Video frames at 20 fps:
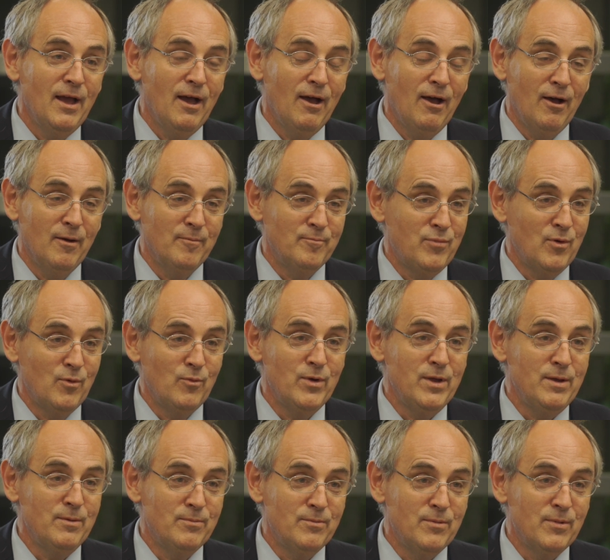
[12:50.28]
but
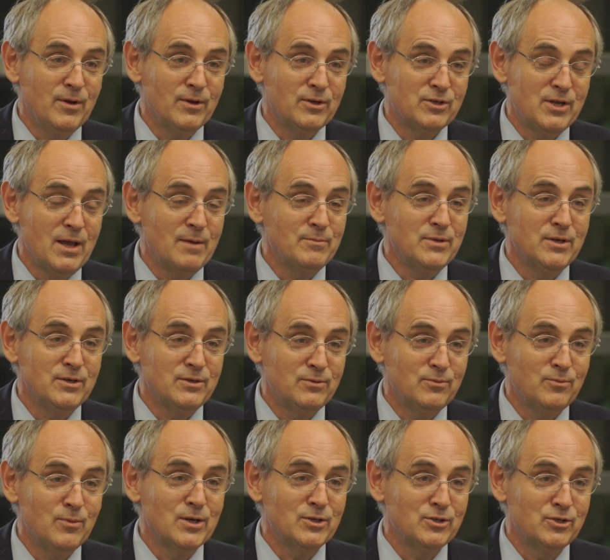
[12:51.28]
we accepted
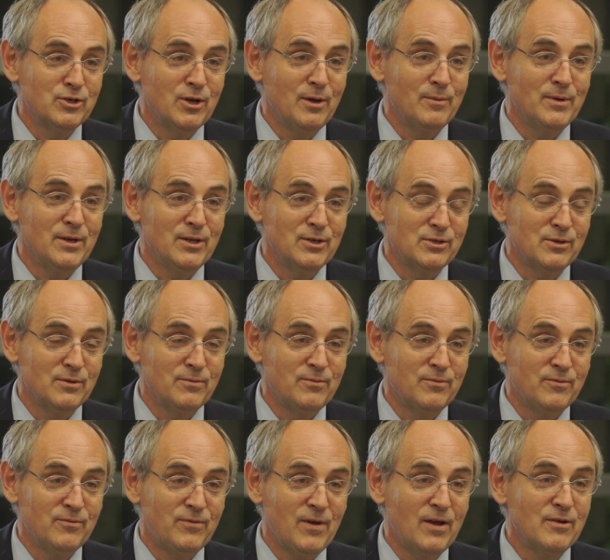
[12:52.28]
West Germany as a
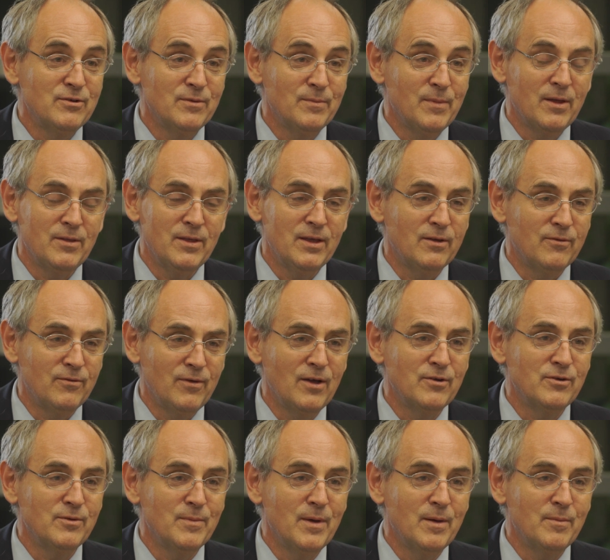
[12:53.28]
founder
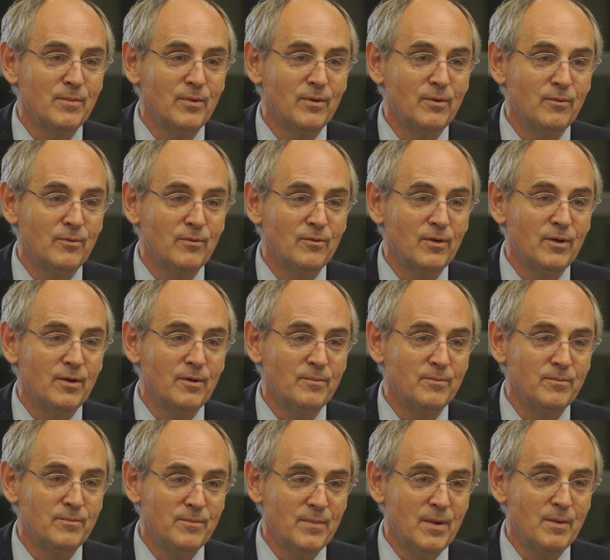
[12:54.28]

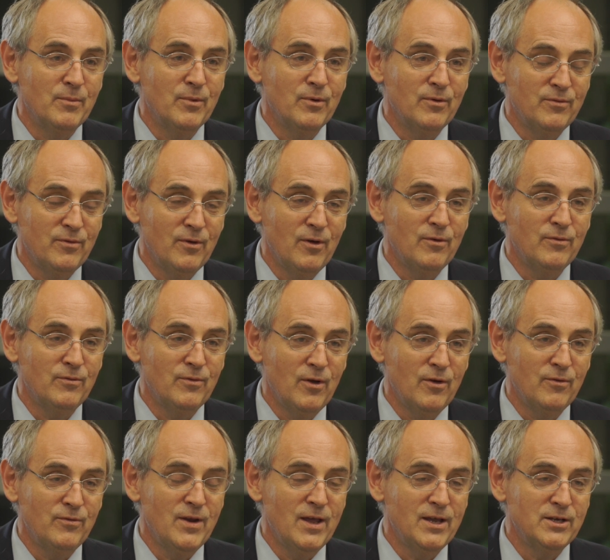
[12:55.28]
member
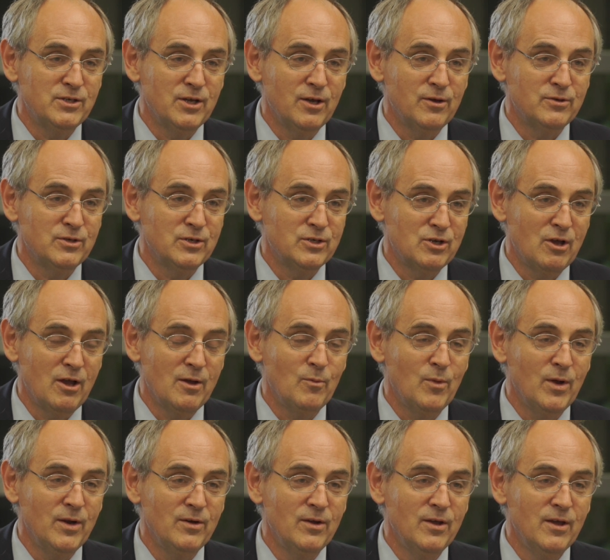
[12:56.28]
of NATO at a time
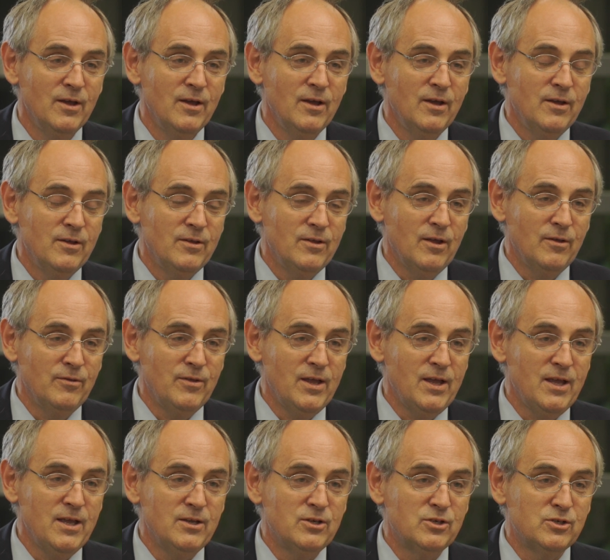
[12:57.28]
when the
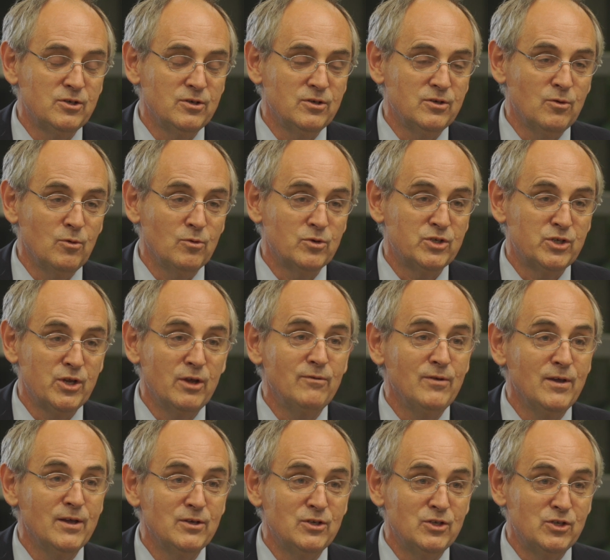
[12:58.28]
eastern or
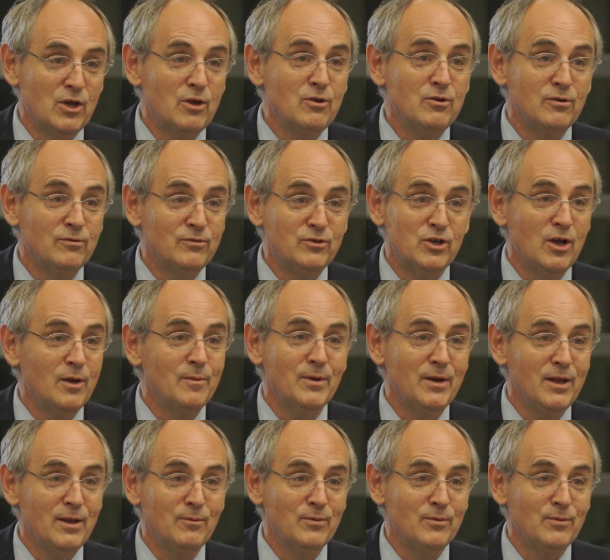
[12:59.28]
Soviet zone of Germany